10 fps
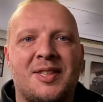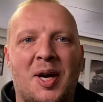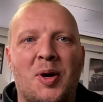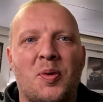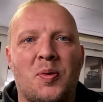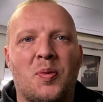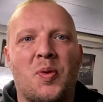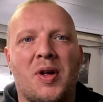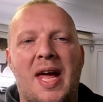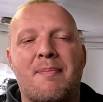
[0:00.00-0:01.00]
So
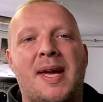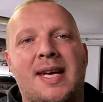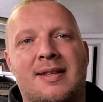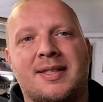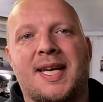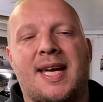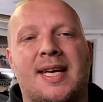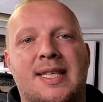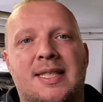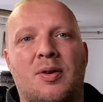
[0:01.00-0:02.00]
what that means
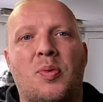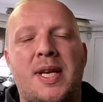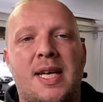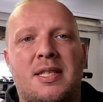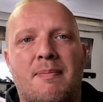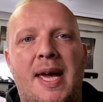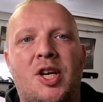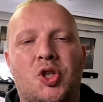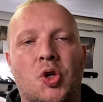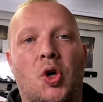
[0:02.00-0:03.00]
is we need to
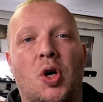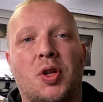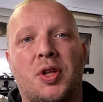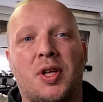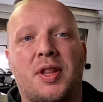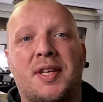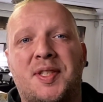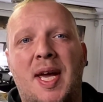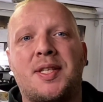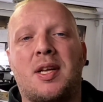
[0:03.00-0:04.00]
make sure that the
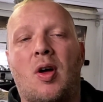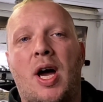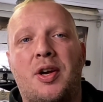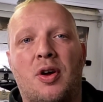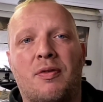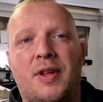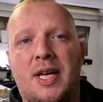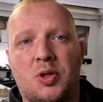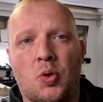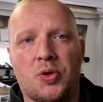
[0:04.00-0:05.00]
center line of the
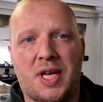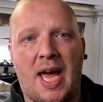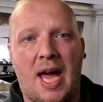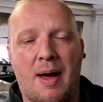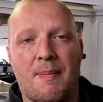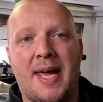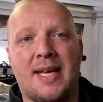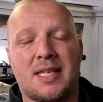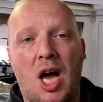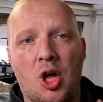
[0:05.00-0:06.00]
exhaust cam
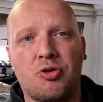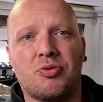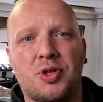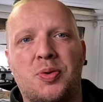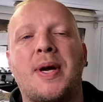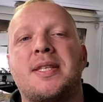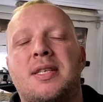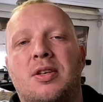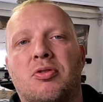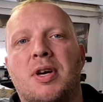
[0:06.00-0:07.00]
is
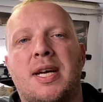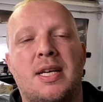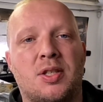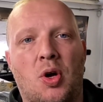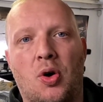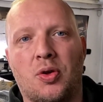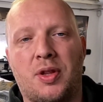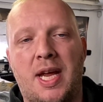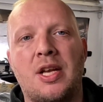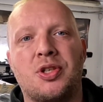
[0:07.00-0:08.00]
120 degrees
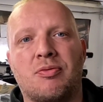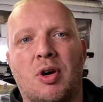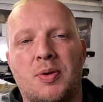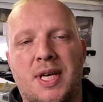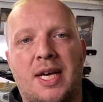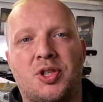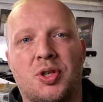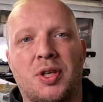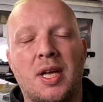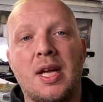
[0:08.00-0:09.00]
on the engine
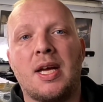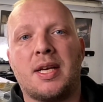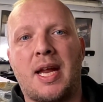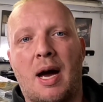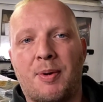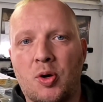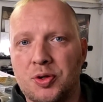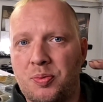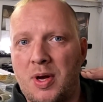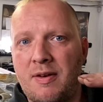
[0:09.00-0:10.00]
rotation. Now,
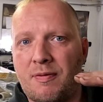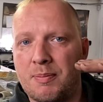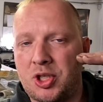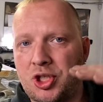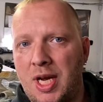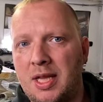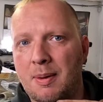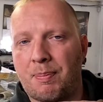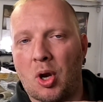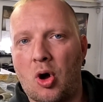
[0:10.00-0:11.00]
because we've machined
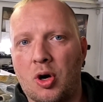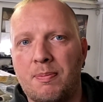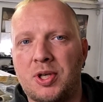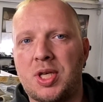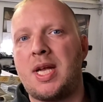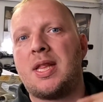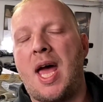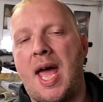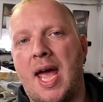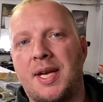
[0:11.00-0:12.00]
the block, machined the
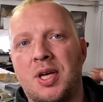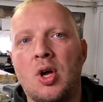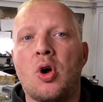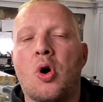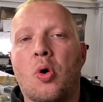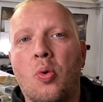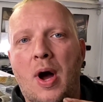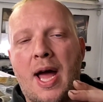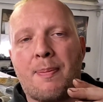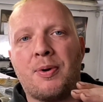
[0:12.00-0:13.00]
head, all
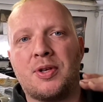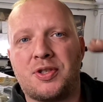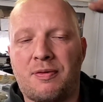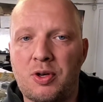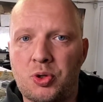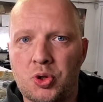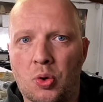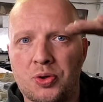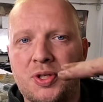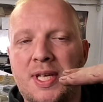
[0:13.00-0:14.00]
that happens if you
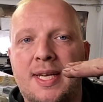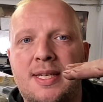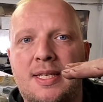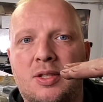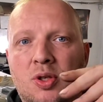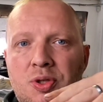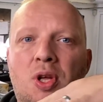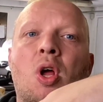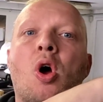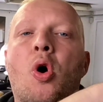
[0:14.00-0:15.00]
shorten that distance,
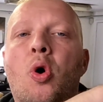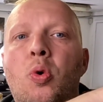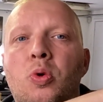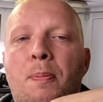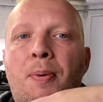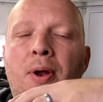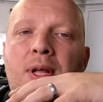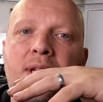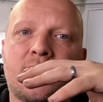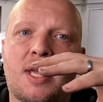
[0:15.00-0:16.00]
all the
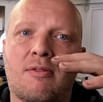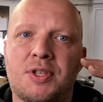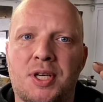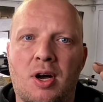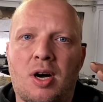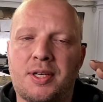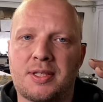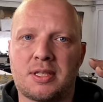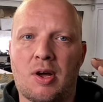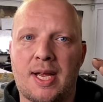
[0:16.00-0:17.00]
pulleys get retarded
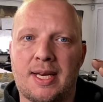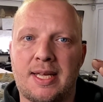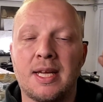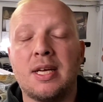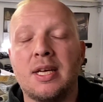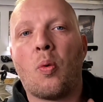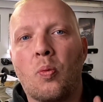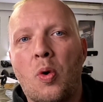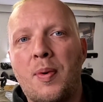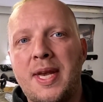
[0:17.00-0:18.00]
slightly.
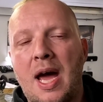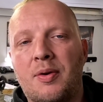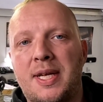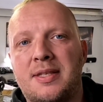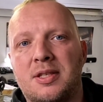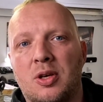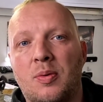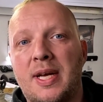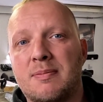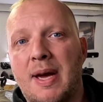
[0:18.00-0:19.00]
What we now need to
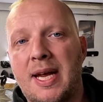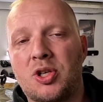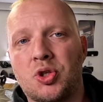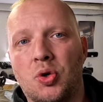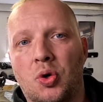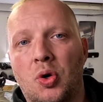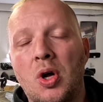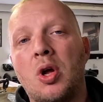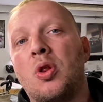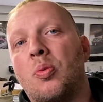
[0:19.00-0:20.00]
do is make sure
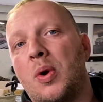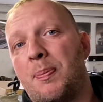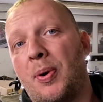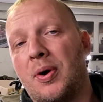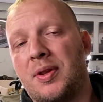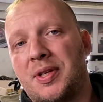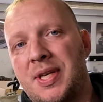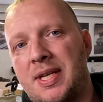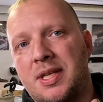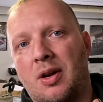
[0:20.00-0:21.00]
we put the
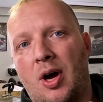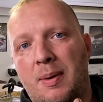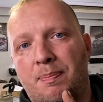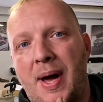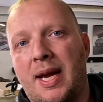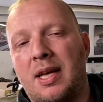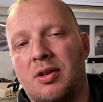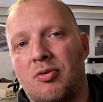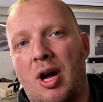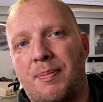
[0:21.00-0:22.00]
center line back in
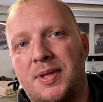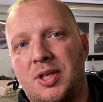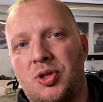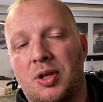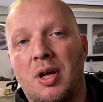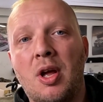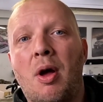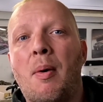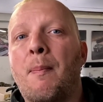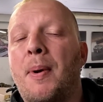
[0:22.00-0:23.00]
the right position.
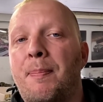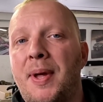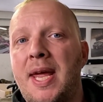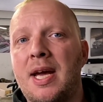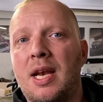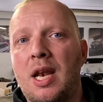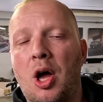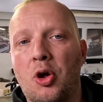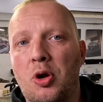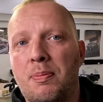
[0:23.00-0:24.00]
But being a
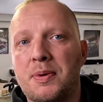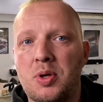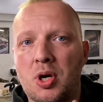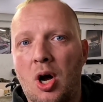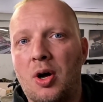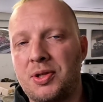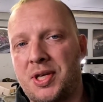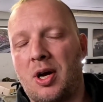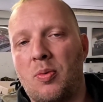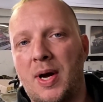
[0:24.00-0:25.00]
lobe, you can't
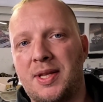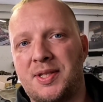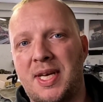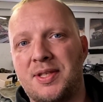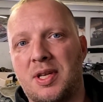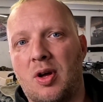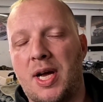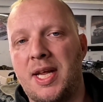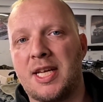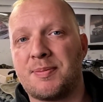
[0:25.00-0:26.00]
tell where the center
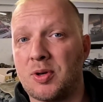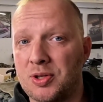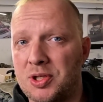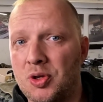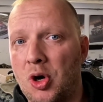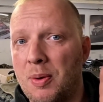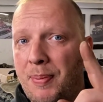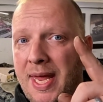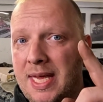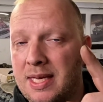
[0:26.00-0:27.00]
line is because it's not on a
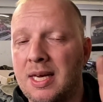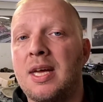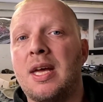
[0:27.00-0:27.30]
peak.